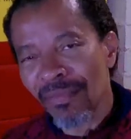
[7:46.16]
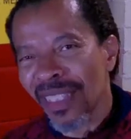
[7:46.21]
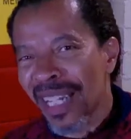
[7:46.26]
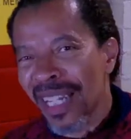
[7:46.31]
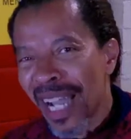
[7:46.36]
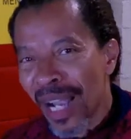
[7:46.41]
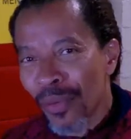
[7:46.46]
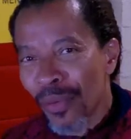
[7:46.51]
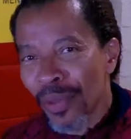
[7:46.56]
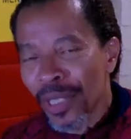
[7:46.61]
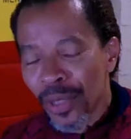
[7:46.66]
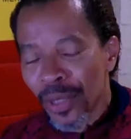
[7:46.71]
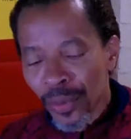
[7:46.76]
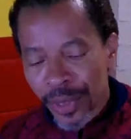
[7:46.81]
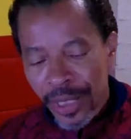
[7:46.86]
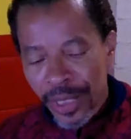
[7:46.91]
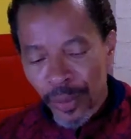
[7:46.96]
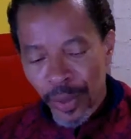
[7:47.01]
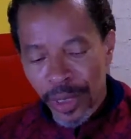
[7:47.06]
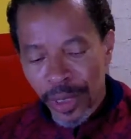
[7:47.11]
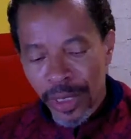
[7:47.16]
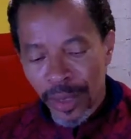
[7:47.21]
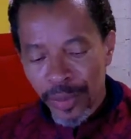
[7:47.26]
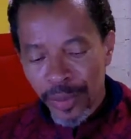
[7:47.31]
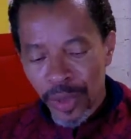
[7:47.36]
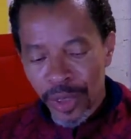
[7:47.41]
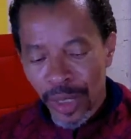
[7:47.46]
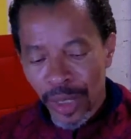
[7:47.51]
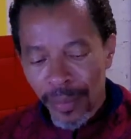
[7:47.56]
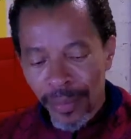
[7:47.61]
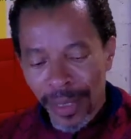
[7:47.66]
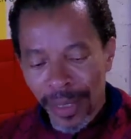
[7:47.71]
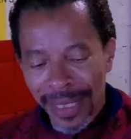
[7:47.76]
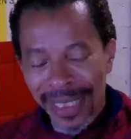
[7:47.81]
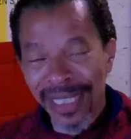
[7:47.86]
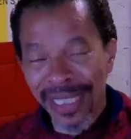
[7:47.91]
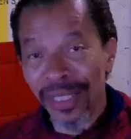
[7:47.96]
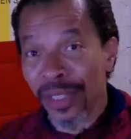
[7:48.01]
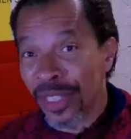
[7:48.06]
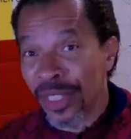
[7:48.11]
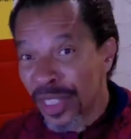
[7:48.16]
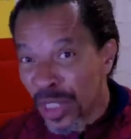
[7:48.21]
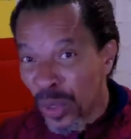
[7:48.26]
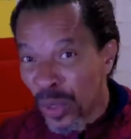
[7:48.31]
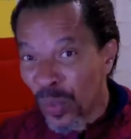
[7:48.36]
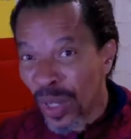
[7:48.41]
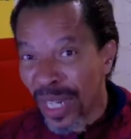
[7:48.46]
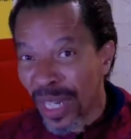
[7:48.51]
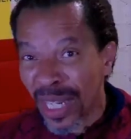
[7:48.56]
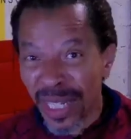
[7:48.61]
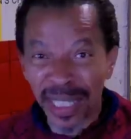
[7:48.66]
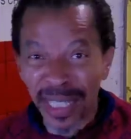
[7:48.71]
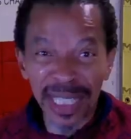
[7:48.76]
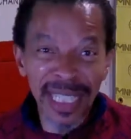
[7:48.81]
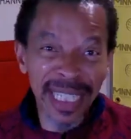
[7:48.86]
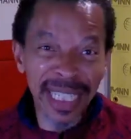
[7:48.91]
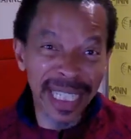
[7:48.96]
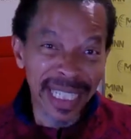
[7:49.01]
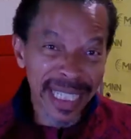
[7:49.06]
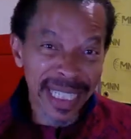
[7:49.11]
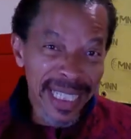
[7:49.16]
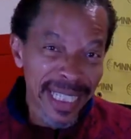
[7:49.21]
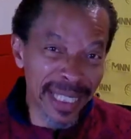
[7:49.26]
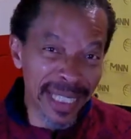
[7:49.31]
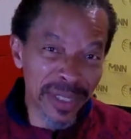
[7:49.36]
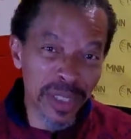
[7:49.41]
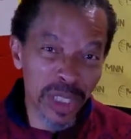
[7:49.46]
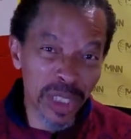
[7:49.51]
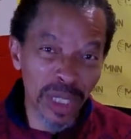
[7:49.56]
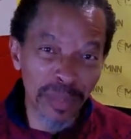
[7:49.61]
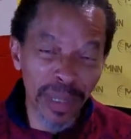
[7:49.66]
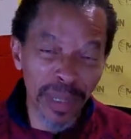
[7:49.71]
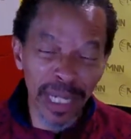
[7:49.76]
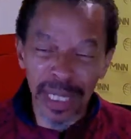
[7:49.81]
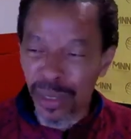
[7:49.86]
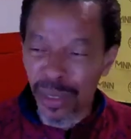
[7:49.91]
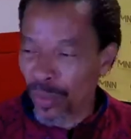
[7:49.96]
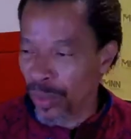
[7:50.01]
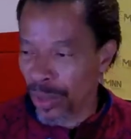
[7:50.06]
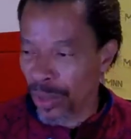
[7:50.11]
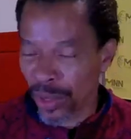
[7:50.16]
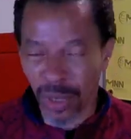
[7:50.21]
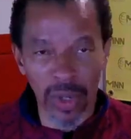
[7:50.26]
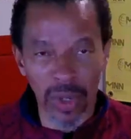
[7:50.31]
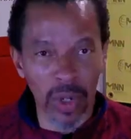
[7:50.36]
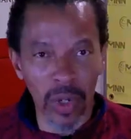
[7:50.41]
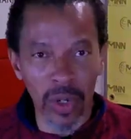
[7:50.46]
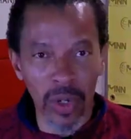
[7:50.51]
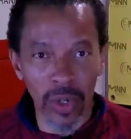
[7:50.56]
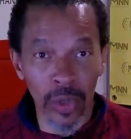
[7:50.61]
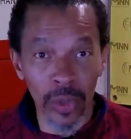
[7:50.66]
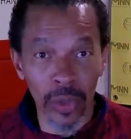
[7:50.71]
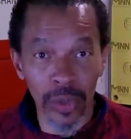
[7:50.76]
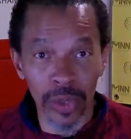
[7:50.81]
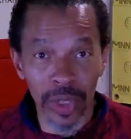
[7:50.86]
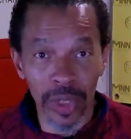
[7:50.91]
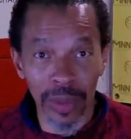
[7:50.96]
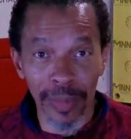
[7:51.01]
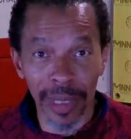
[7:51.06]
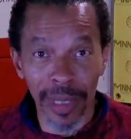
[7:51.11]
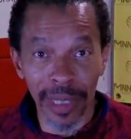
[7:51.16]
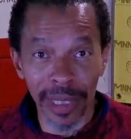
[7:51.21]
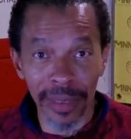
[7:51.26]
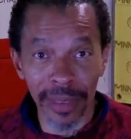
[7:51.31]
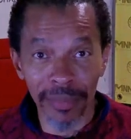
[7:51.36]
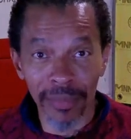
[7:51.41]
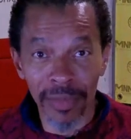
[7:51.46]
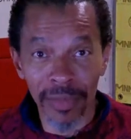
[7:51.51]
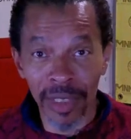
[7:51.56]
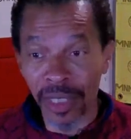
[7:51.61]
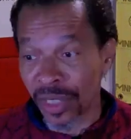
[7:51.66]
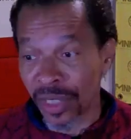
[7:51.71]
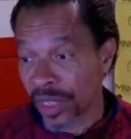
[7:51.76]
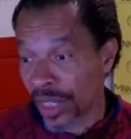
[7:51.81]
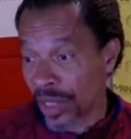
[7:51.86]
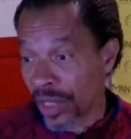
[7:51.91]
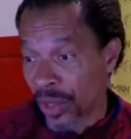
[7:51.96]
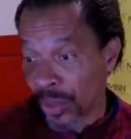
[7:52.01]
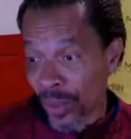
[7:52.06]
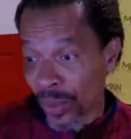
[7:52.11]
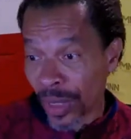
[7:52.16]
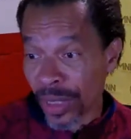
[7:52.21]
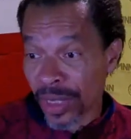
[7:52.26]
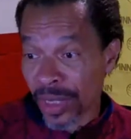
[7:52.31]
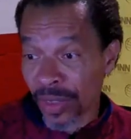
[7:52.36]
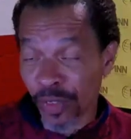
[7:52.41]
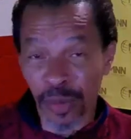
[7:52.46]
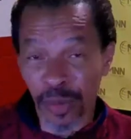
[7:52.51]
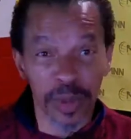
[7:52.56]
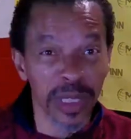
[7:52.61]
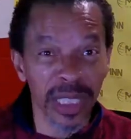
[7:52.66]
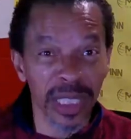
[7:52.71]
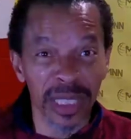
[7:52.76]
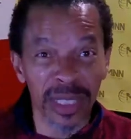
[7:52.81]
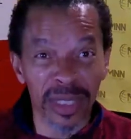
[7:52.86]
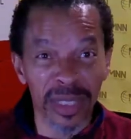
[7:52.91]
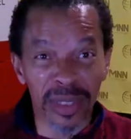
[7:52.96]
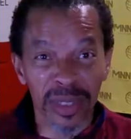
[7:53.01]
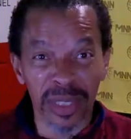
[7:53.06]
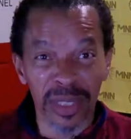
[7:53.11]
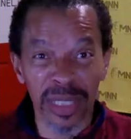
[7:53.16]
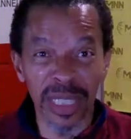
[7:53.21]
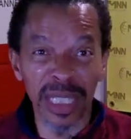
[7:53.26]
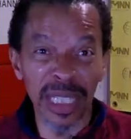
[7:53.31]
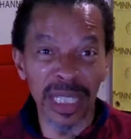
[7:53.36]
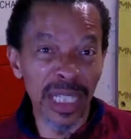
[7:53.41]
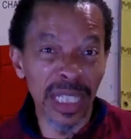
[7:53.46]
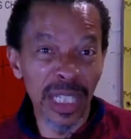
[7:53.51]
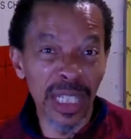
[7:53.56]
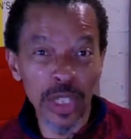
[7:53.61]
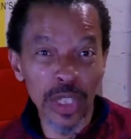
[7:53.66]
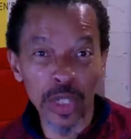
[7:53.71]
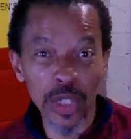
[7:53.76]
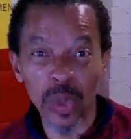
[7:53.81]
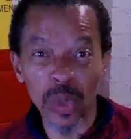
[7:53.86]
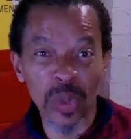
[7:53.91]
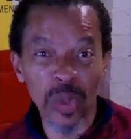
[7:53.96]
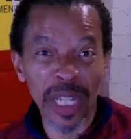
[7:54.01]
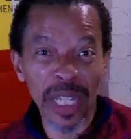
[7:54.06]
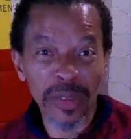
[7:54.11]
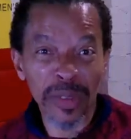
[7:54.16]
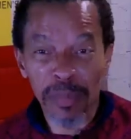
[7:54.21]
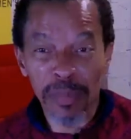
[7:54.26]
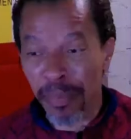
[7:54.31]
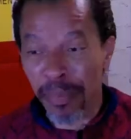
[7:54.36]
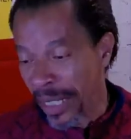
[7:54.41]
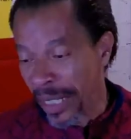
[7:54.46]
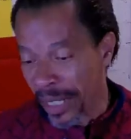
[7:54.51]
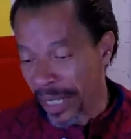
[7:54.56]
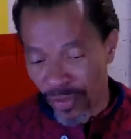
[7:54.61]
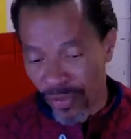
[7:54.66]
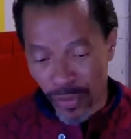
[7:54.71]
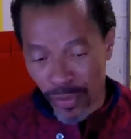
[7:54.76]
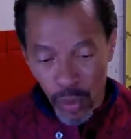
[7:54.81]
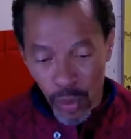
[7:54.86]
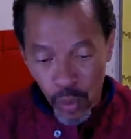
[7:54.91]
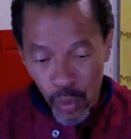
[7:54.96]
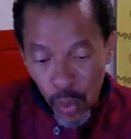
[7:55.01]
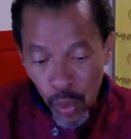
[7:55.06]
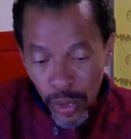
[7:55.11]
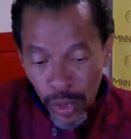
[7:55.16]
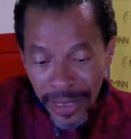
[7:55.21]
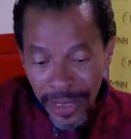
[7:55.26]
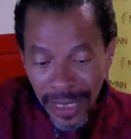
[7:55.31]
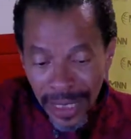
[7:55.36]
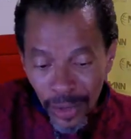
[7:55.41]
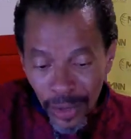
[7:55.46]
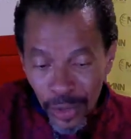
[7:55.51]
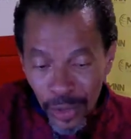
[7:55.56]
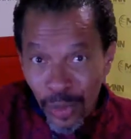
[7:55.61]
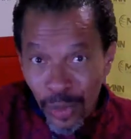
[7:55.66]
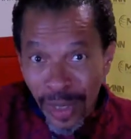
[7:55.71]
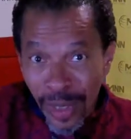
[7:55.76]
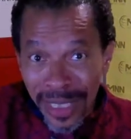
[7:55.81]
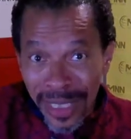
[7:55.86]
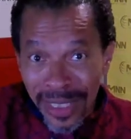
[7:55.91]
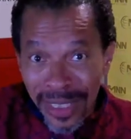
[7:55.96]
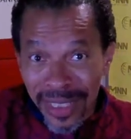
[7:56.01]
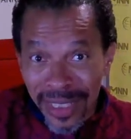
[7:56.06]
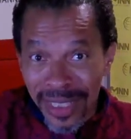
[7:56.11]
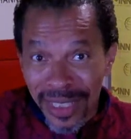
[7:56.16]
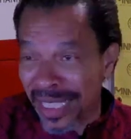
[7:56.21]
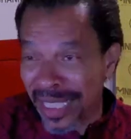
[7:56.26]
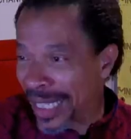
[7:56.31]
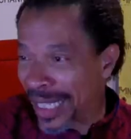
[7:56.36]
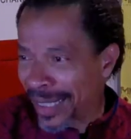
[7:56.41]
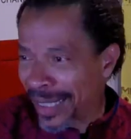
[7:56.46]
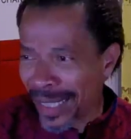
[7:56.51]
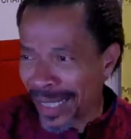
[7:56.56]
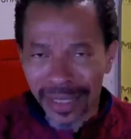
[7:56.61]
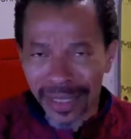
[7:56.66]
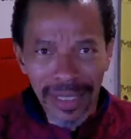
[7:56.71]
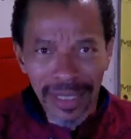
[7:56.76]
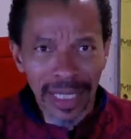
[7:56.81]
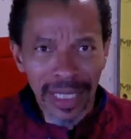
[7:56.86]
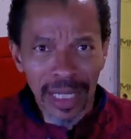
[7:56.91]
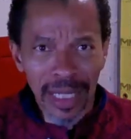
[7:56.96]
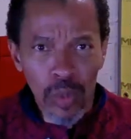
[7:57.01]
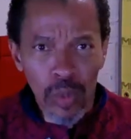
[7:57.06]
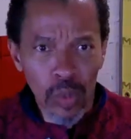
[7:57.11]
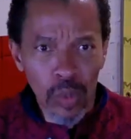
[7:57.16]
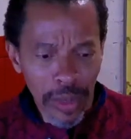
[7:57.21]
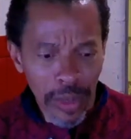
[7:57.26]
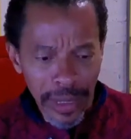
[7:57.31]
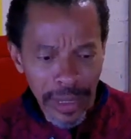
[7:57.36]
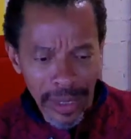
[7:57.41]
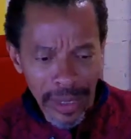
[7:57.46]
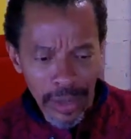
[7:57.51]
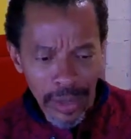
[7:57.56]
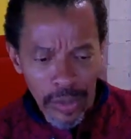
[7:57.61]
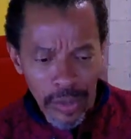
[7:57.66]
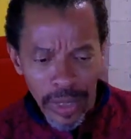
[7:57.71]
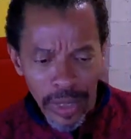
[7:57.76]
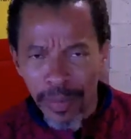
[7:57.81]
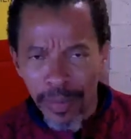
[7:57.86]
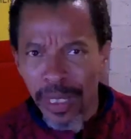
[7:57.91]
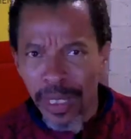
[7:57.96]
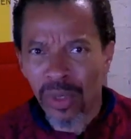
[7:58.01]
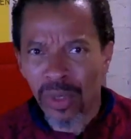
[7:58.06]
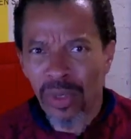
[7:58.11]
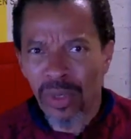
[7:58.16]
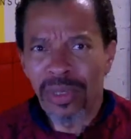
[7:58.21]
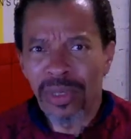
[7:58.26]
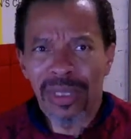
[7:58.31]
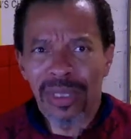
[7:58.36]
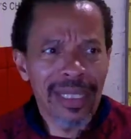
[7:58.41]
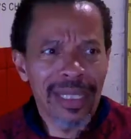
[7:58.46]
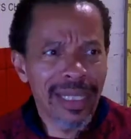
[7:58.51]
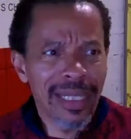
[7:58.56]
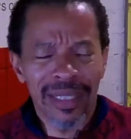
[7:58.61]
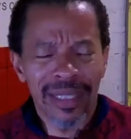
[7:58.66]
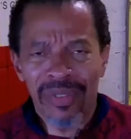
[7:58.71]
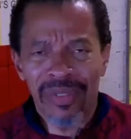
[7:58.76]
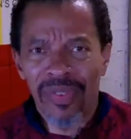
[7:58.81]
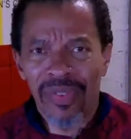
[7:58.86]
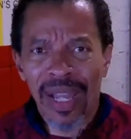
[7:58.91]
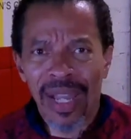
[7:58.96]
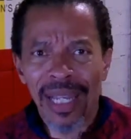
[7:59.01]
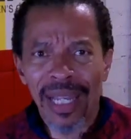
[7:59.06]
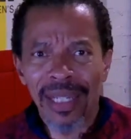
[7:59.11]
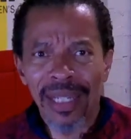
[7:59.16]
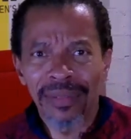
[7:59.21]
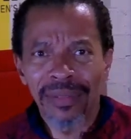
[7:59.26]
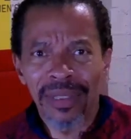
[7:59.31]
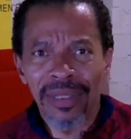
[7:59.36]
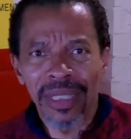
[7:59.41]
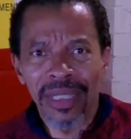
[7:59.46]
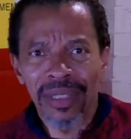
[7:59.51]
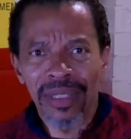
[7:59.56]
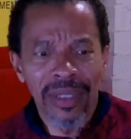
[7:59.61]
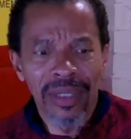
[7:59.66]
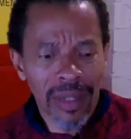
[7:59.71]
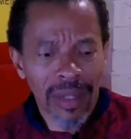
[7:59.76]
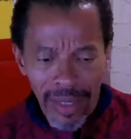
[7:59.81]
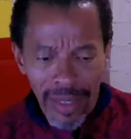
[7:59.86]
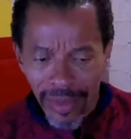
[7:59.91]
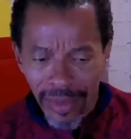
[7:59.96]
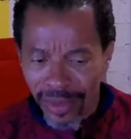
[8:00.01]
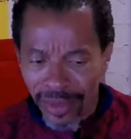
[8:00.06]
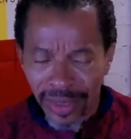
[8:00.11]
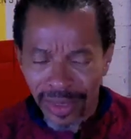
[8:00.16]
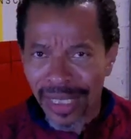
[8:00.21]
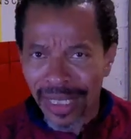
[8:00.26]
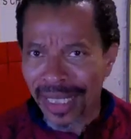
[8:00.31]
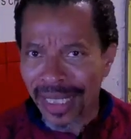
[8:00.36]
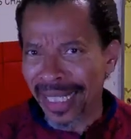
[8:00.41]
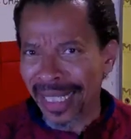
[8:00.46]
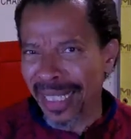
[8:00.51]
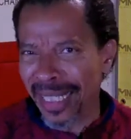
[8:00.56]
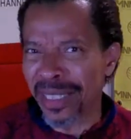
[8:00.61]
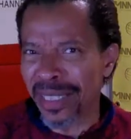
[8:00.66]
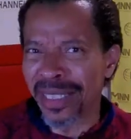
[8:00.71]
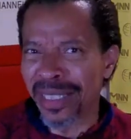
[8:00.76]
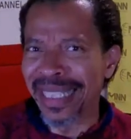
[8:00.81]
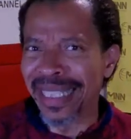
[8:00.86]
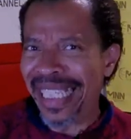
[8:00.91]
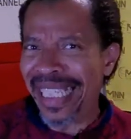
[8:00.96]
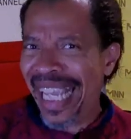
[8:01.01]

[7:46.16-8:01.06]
I really don't care when it comes to something like getting a DUI and hitting somebody with a car or hurting somebody. He said, do that stuff upstairs. You don't have to pay for watered down drinks. And at that time, a watered down drink may cost, I guess, $5, $6. This is in the